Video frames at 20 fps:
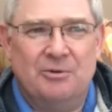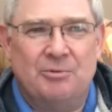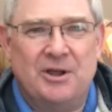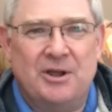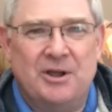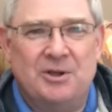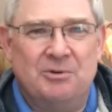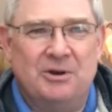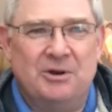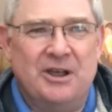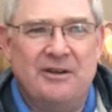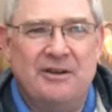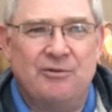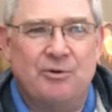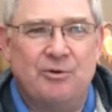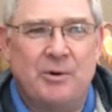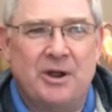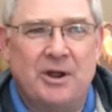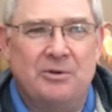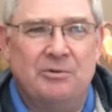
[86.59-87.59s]
where you live
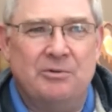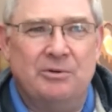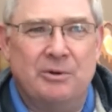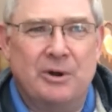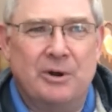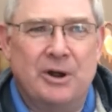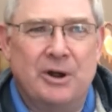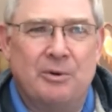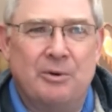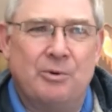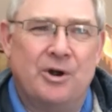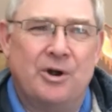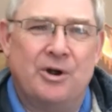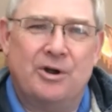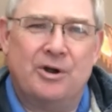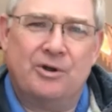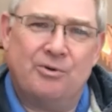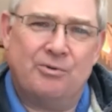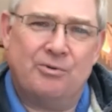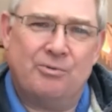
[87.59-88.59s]
or where you
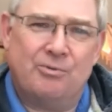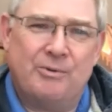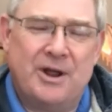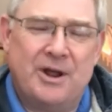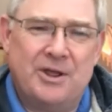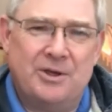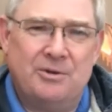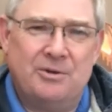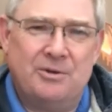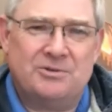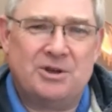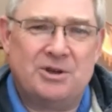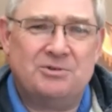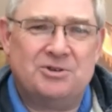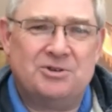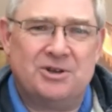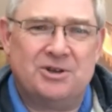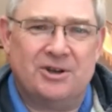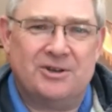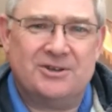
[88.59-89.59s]
work or where you
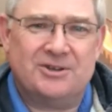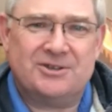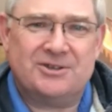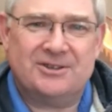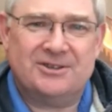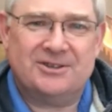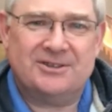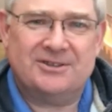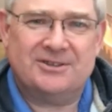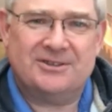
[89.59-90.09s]
socialise.